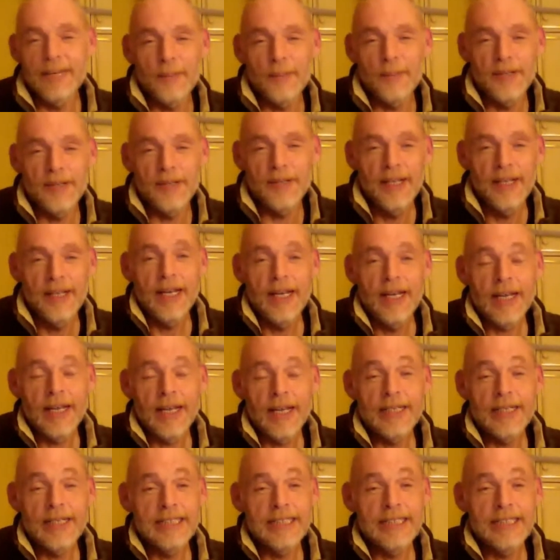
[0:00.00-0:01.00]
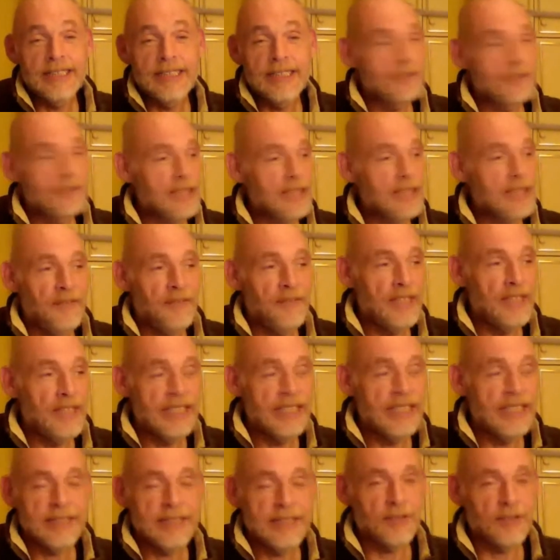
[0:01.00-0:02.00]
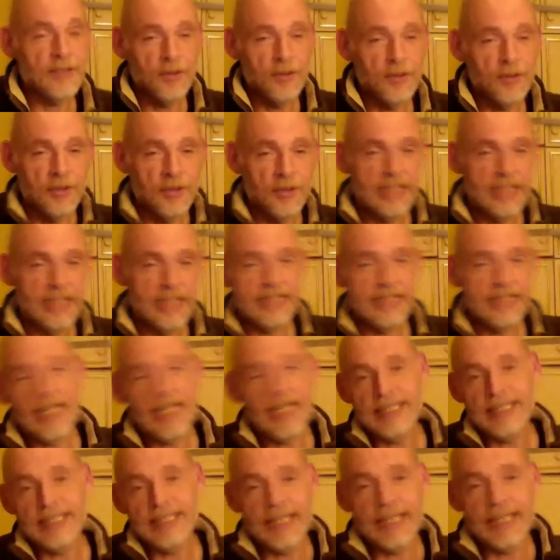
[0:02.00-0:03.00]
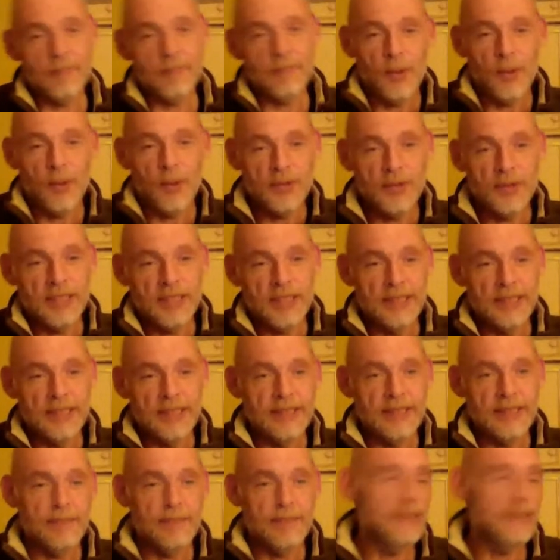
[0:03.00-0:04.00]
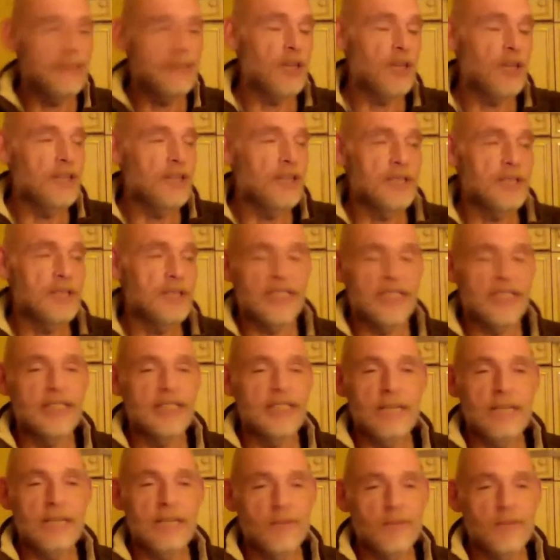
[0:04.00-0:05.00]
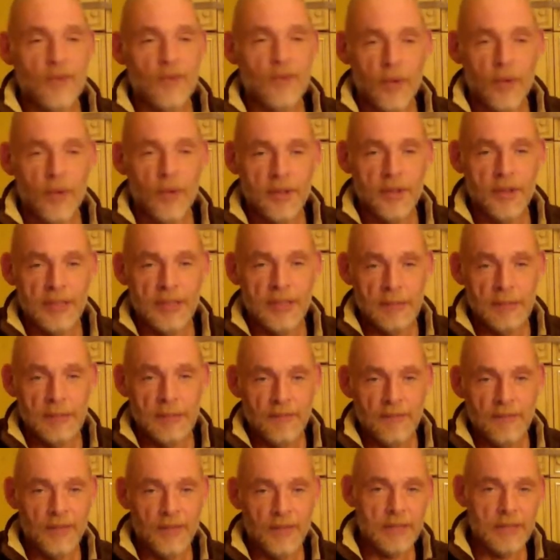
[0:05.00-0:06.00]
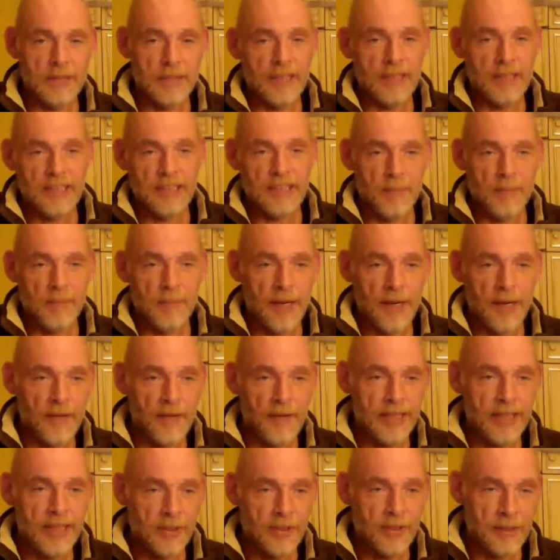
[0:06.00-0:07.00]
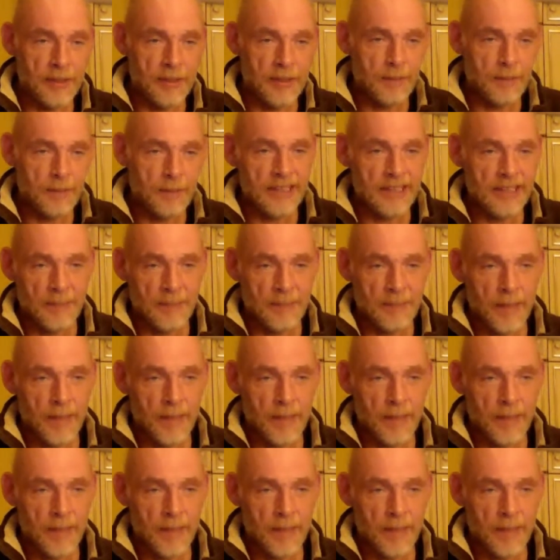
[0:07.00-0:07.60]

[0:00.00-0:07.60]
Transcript: But I can easily see myself going through the exact same process, being charged with contempt of court or something for expressing my rights or expressing